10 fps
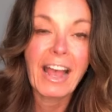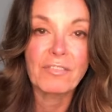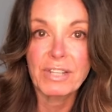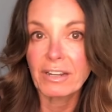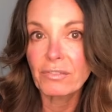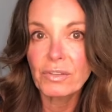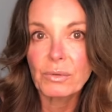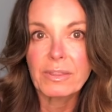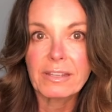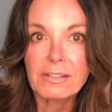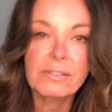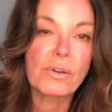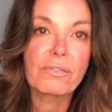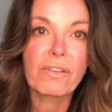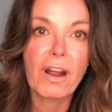I've done a few of these
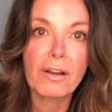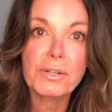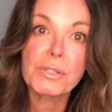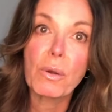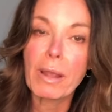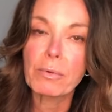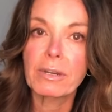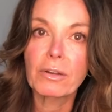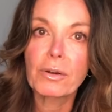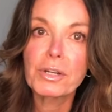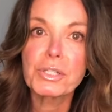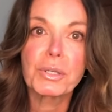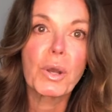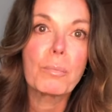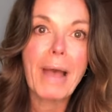so far, so I would encourage you
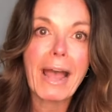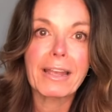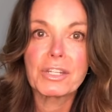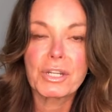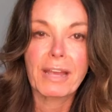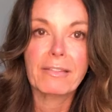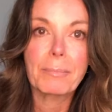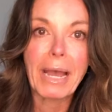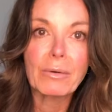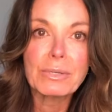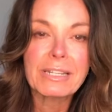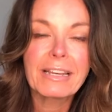to go back and check them out.